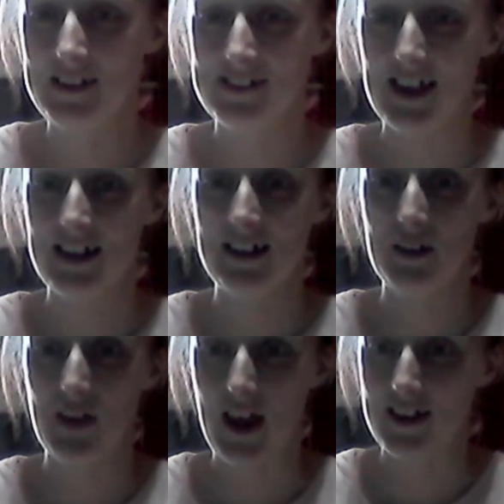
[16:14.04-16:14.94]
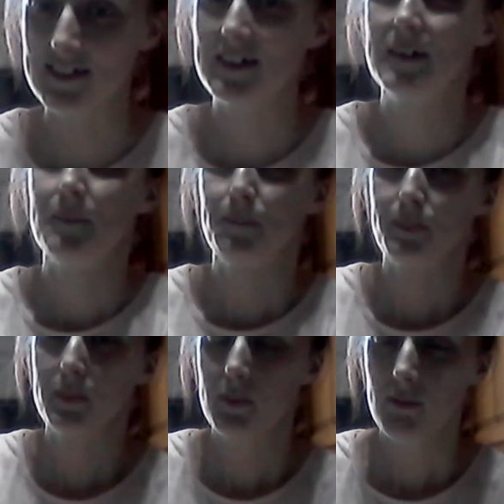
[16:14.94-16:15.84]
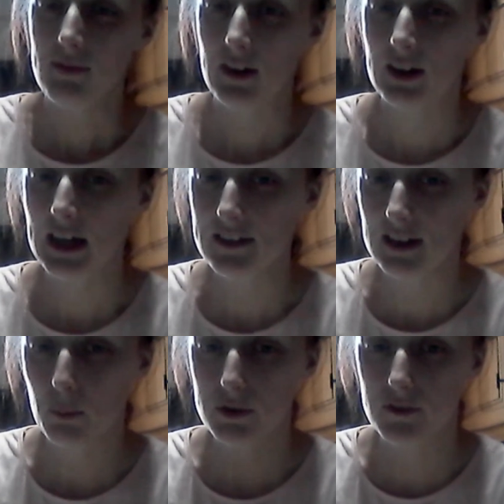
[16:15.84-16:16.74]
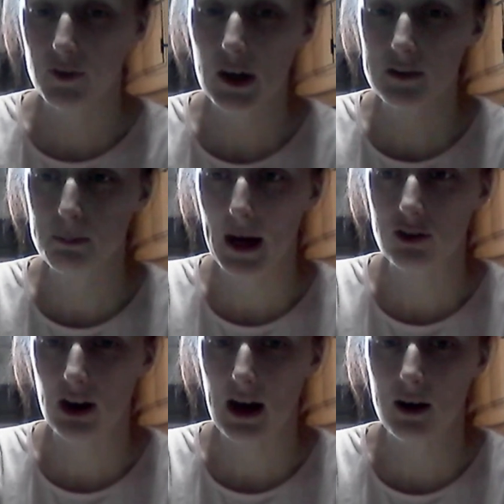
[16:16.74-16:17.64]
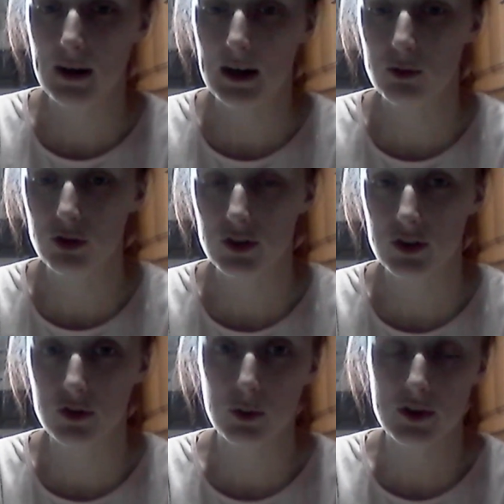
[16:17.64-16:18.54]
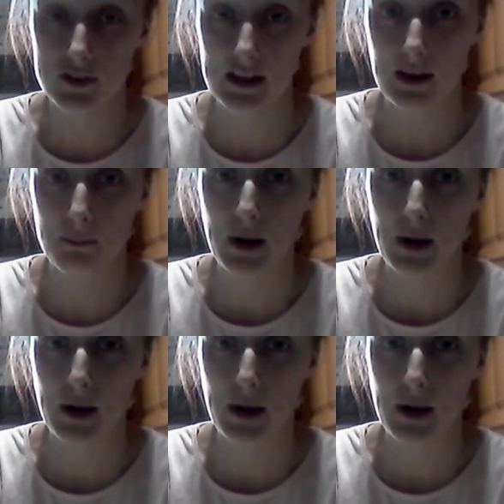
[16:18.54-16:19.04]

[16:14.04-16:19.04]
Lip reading: It stayed in the vase. Okay, so that was the first batch out. I'll just, as soon as the second